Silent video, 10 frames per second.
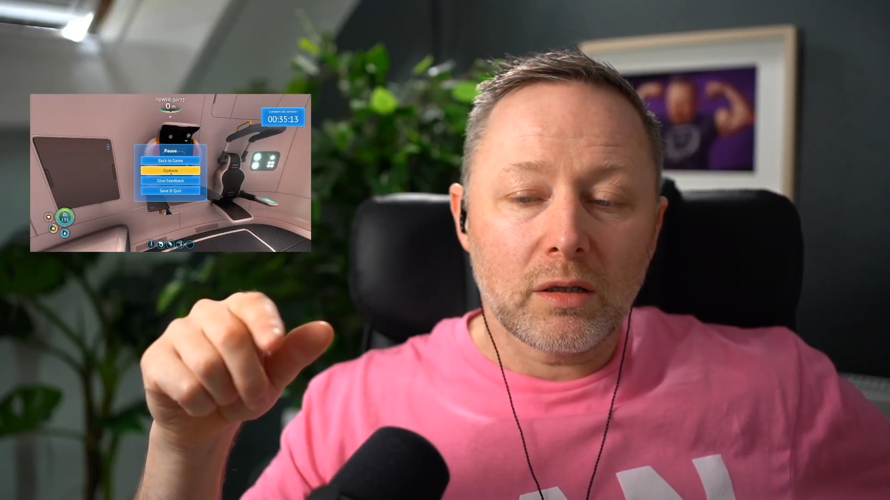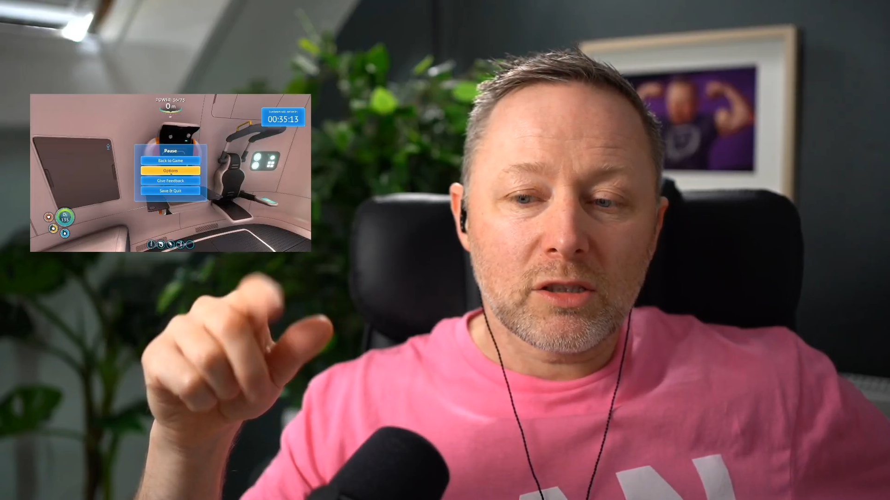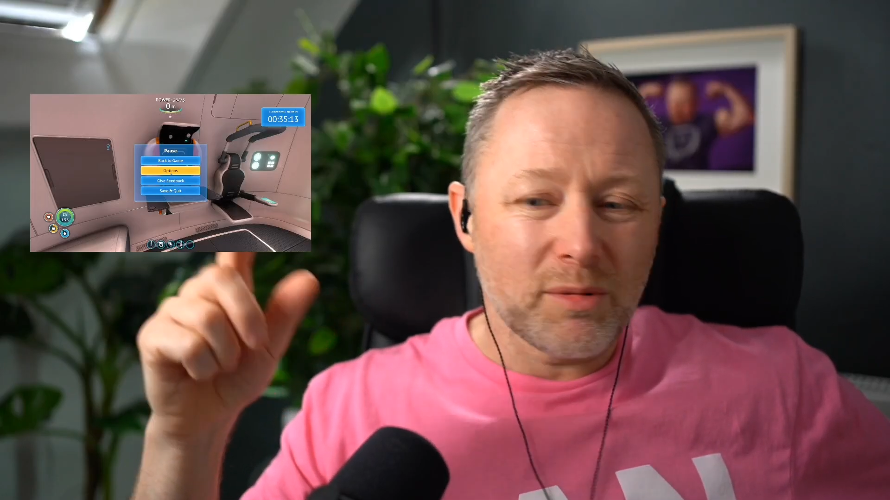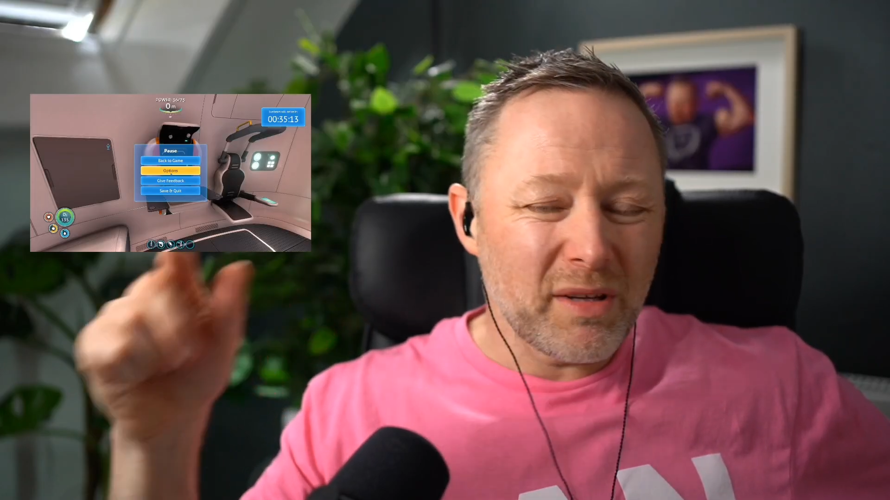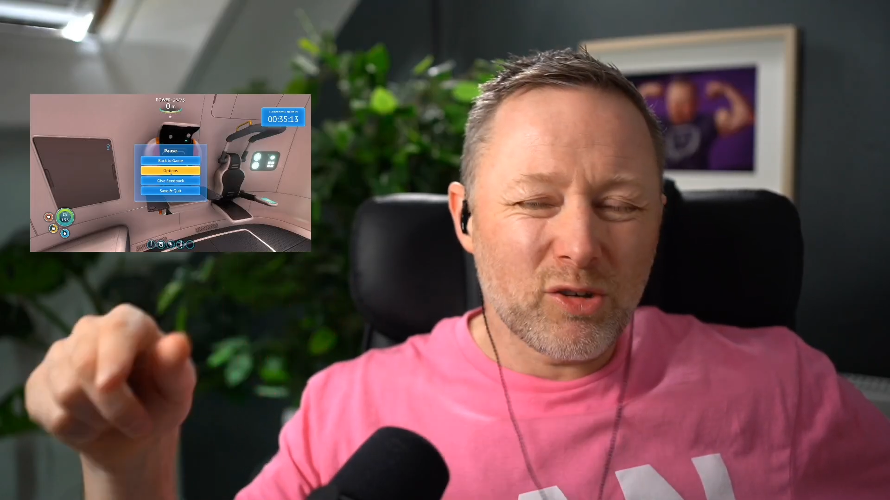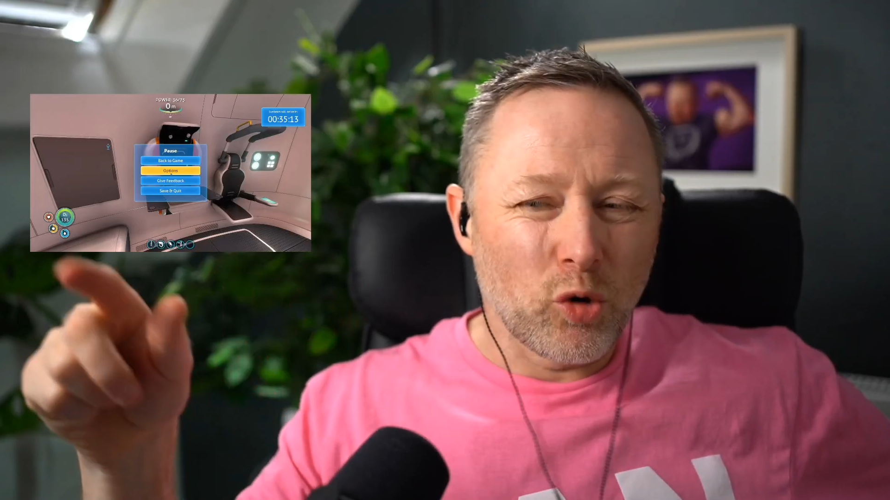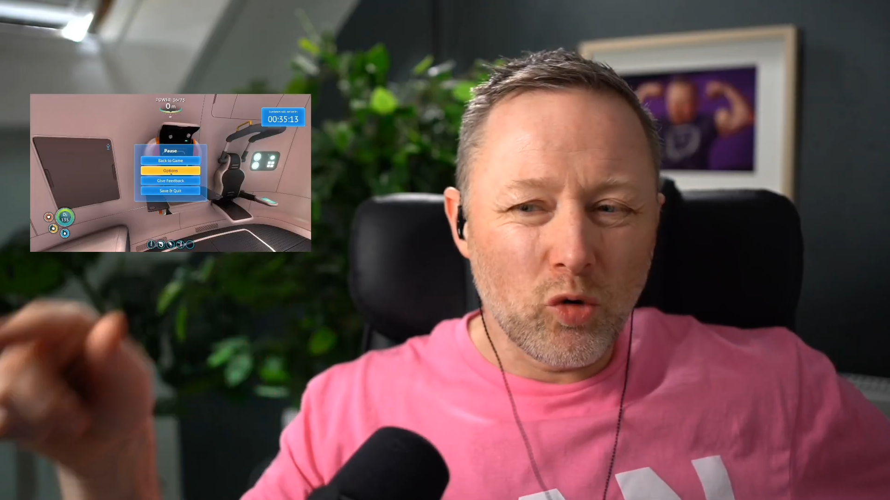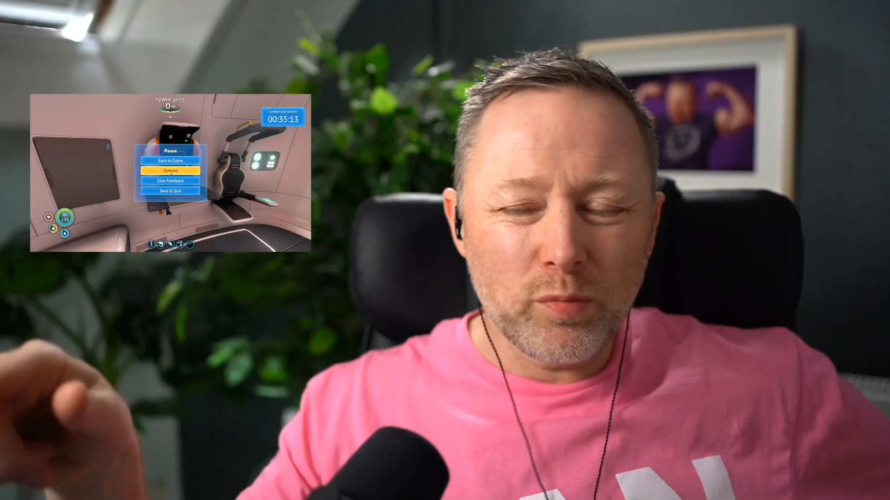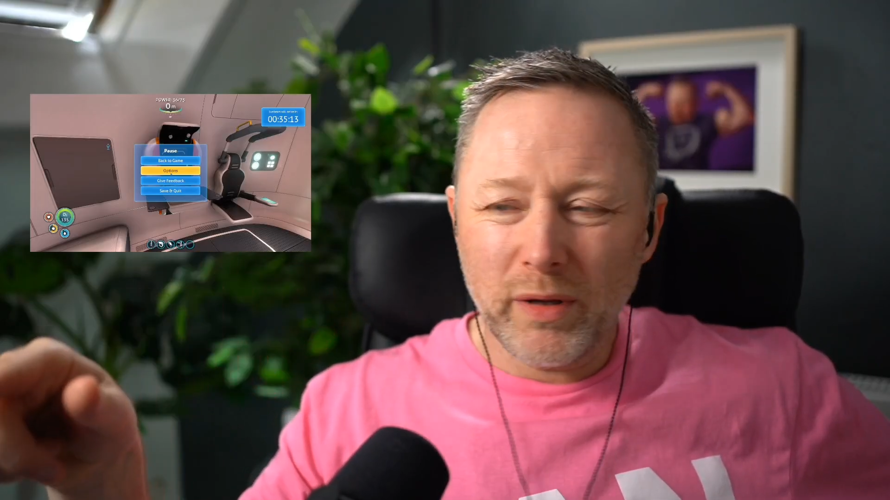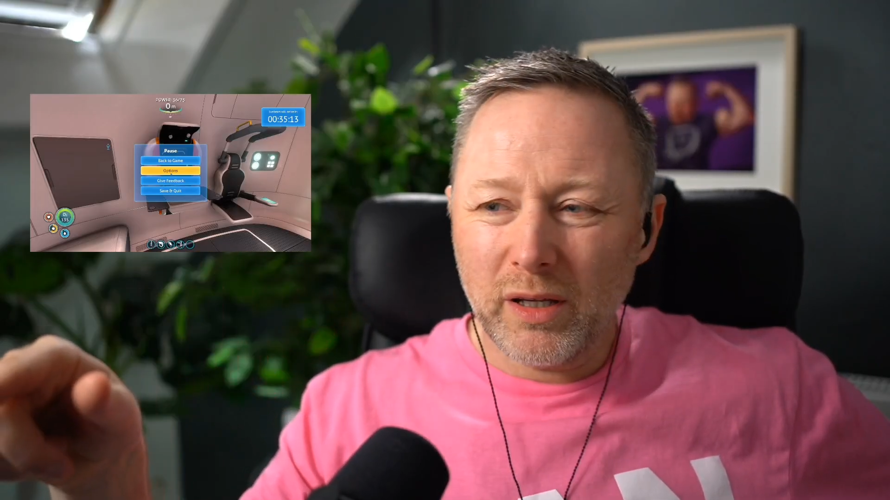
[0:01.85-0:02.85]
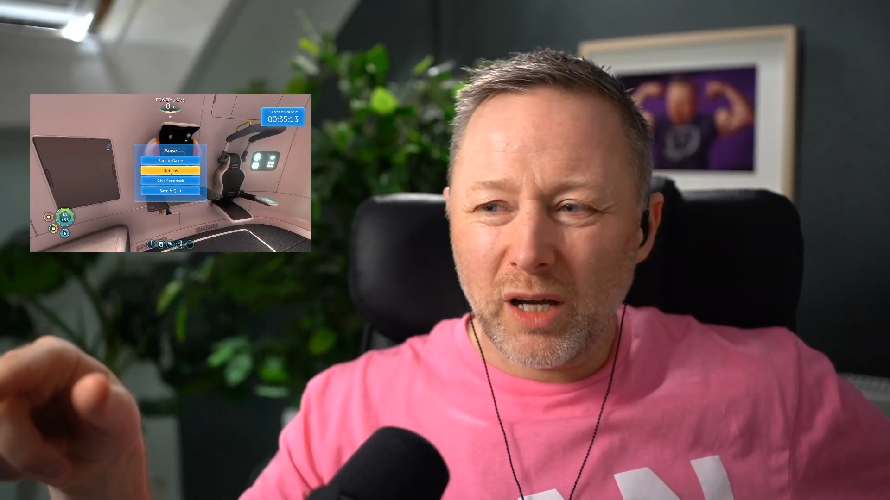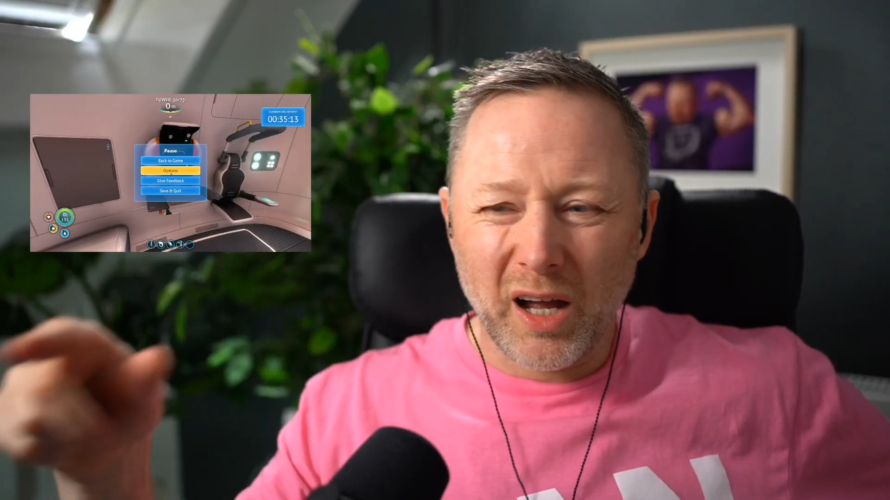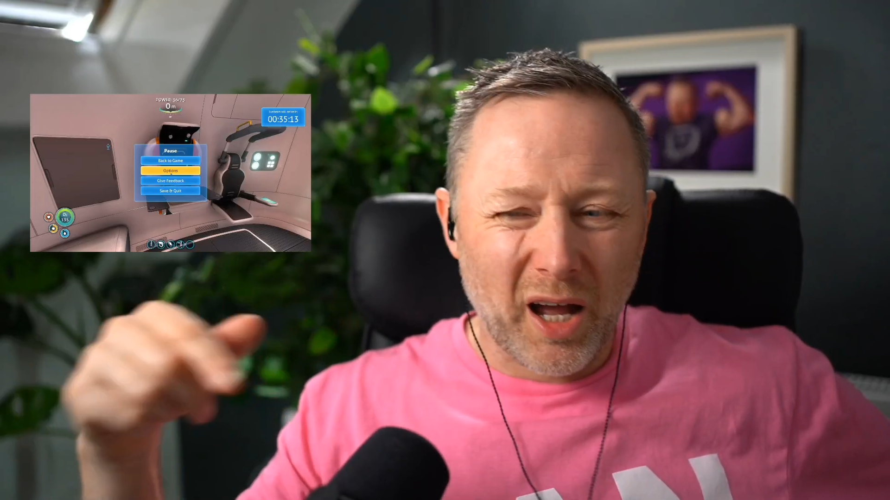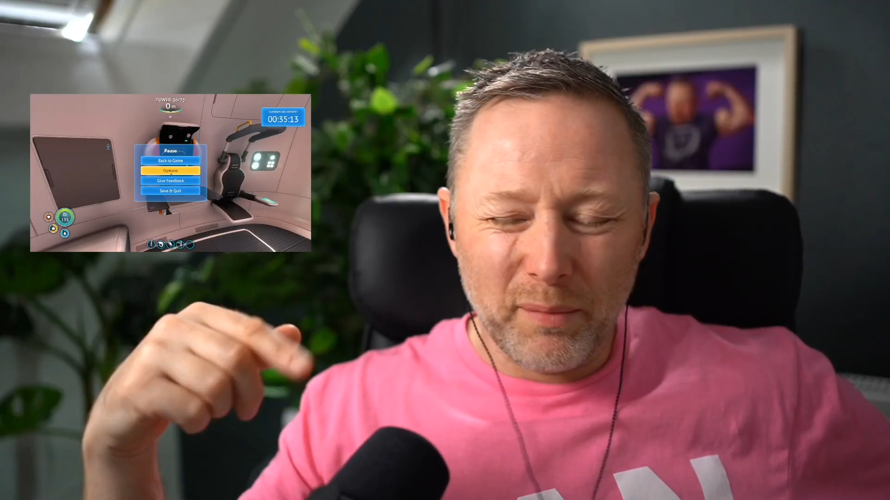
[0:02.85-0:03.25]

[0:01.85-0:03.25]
somebody told me, I,